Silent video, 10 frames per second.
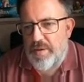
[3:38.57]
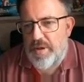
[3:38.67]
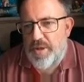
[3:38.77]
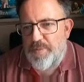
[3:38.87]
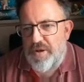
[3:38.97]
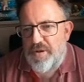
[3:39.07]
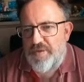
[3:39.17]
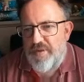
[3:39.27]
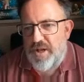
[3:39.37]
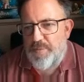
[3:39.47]

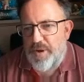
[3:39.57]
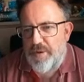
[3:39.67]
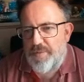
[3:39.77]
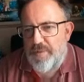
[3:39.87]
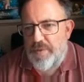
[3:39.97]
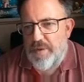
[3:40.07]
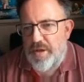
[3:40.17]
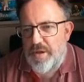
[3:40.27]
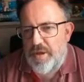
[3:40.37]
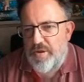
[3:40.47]
Explosive expert?
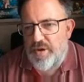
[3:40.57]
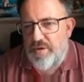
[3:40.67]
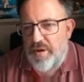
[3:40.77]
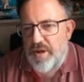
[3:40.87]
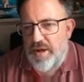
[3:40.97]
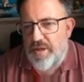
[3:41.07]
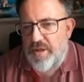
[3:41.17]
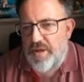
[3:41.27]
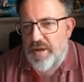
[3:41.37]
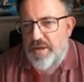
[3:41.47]
Those are grenades,
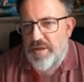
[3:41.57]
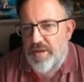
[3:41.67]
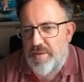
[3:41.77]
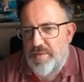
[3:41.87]
and that's